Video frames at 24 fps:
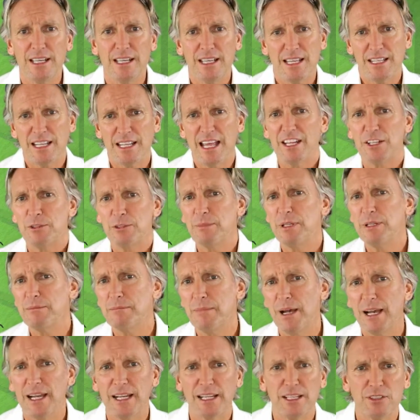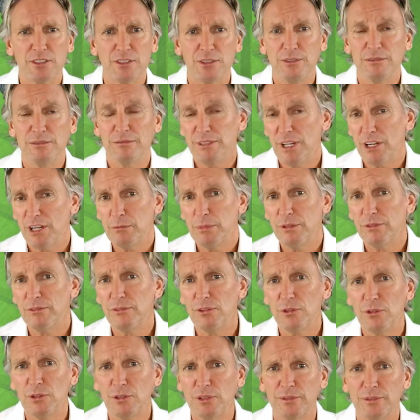that hasn't been marketed to
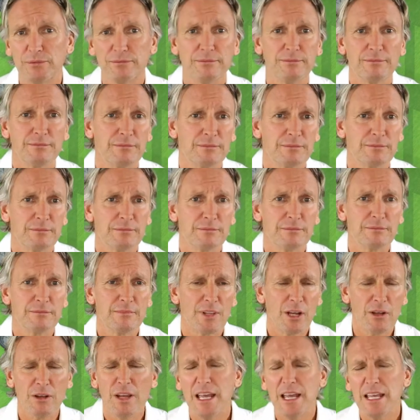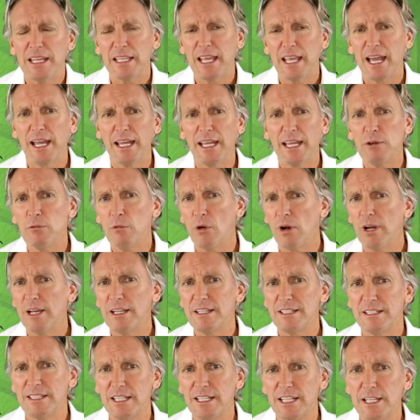before.
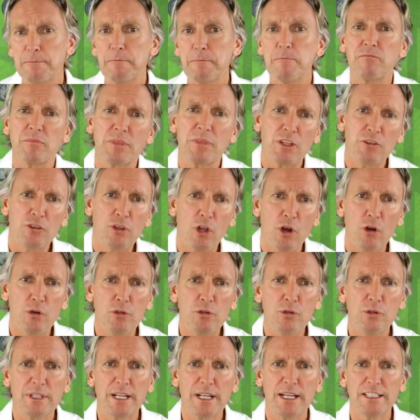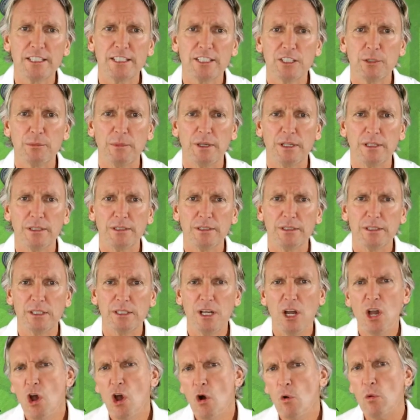KYC, know your customer.
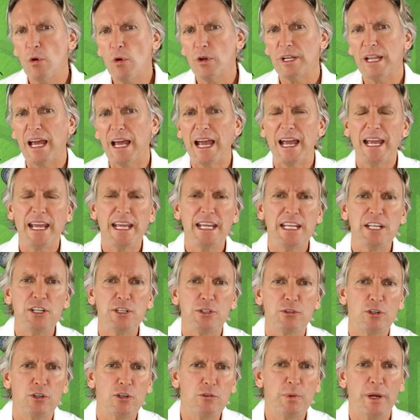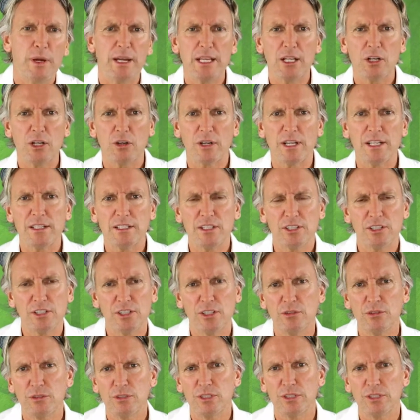What age group are you looking to
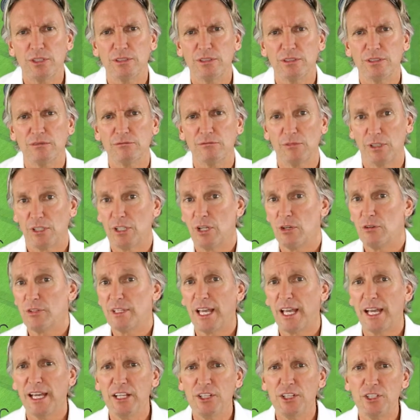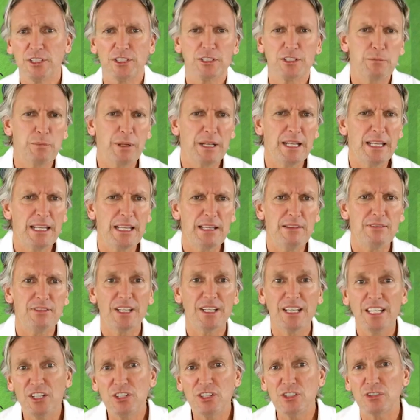sell to? What locations, beliefs,
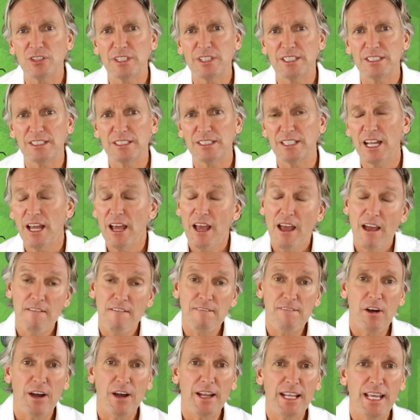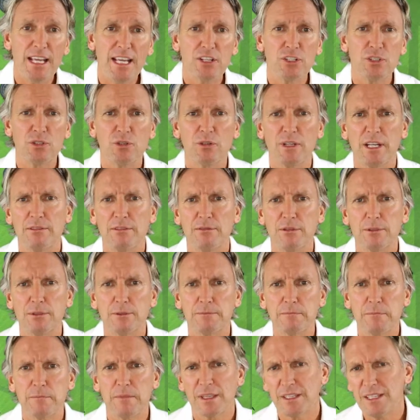interests, financial level?
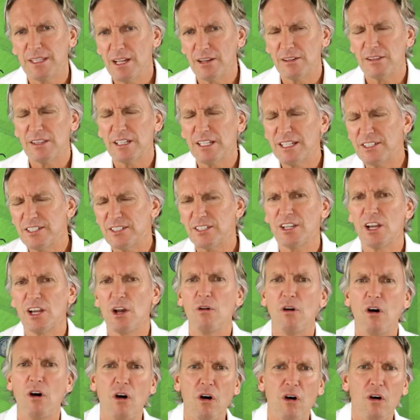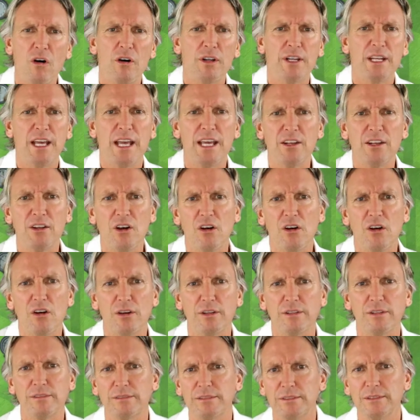The list can go on and
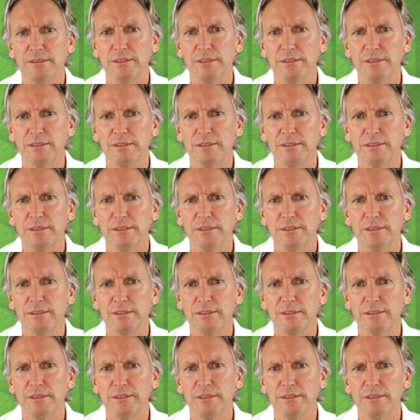on.